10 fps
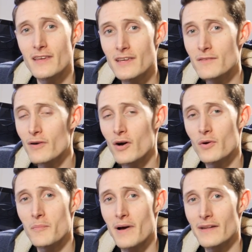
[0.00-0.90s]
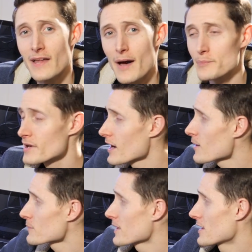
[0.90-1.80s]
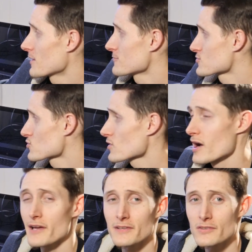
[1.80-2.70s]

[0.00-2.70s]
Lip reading: Evo in my laptop and I'm trying